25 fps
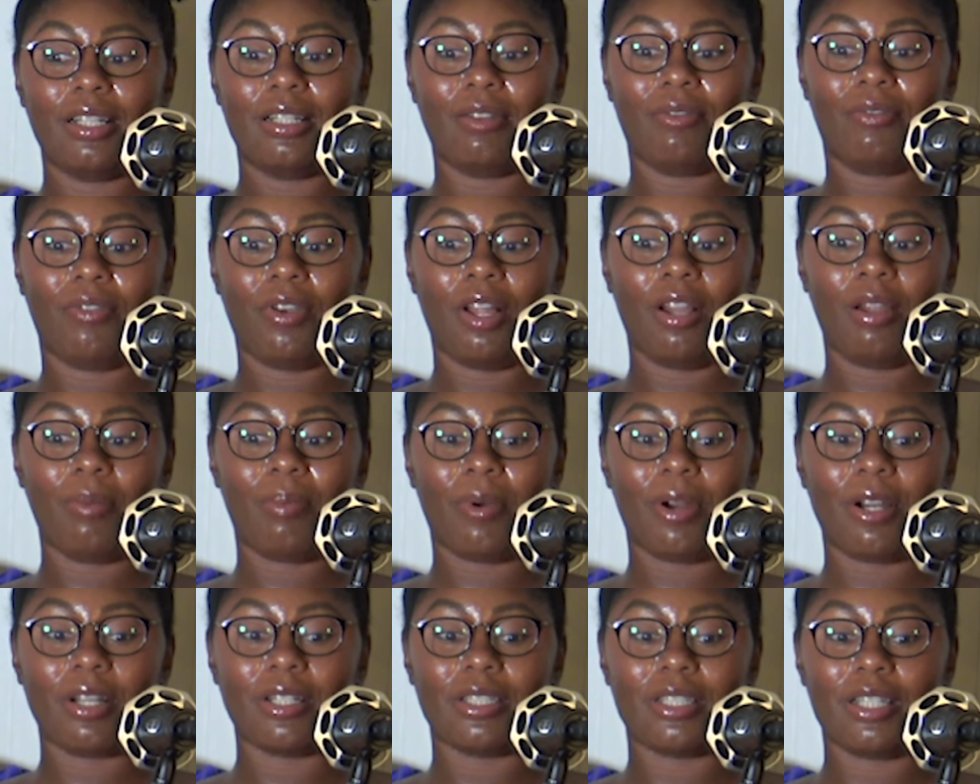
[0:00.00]
develop
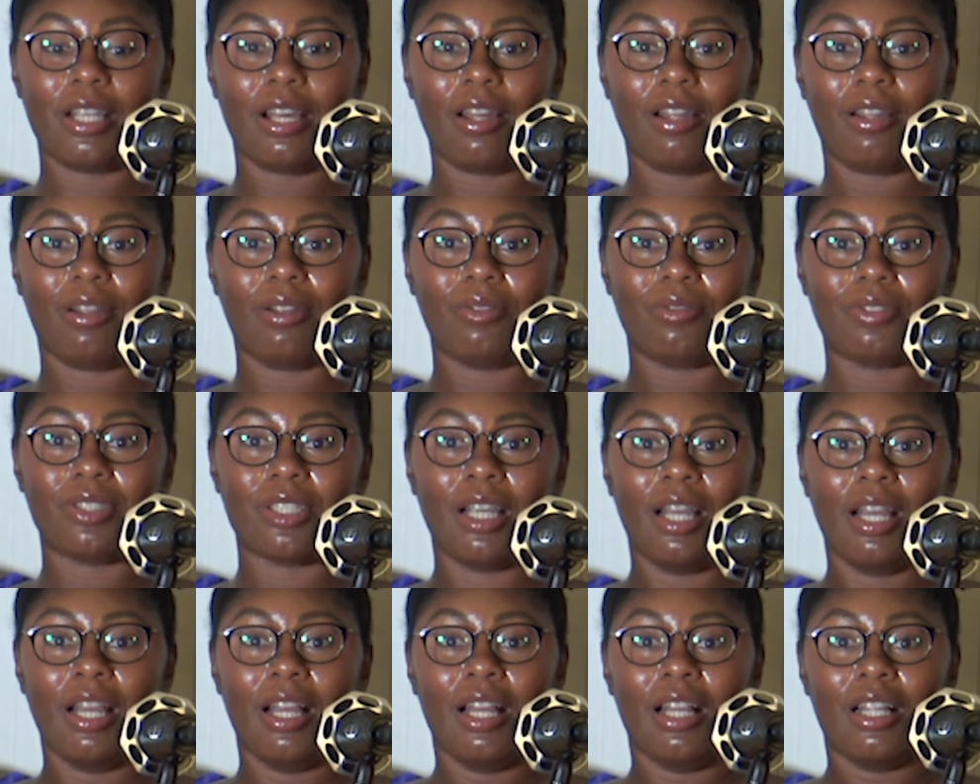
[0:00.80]
ourselves
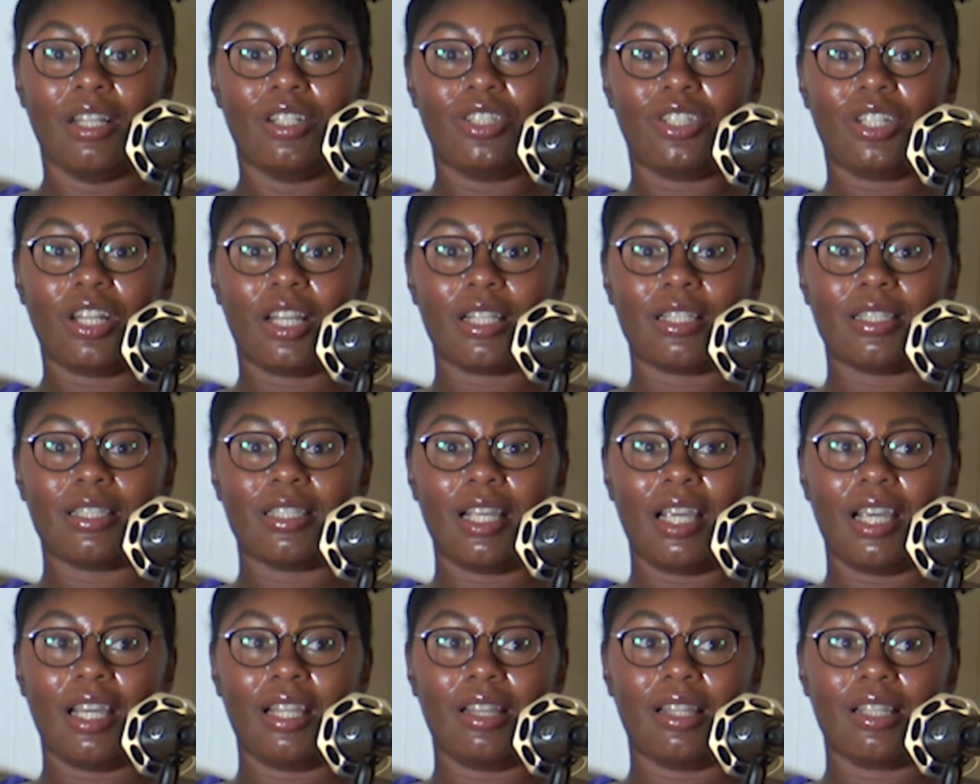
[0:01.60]
just
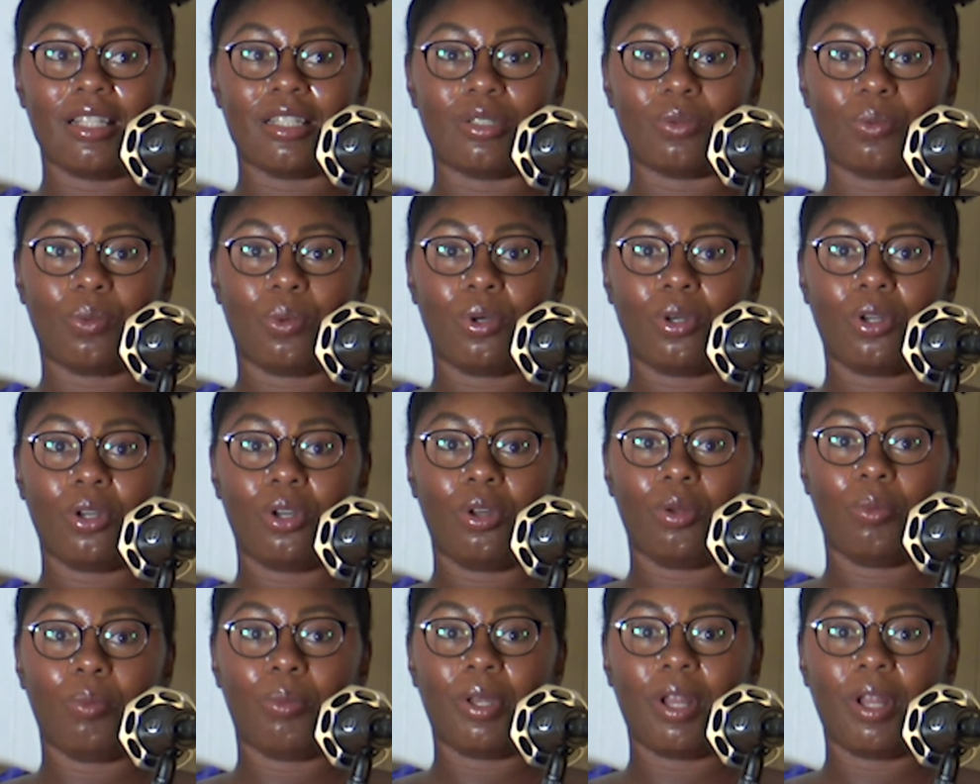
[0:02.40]
in this world,